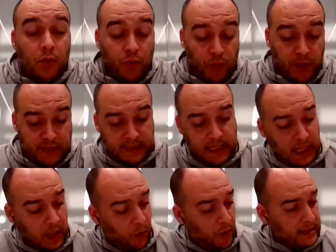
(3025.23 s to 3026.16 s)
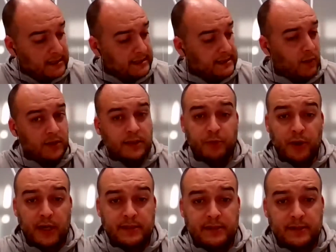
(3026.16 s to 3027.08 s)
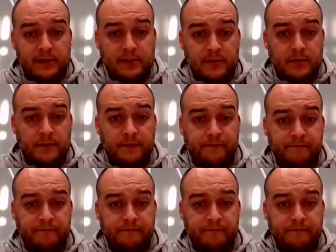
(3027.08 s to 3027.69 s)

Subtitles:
with seeing what's on the press,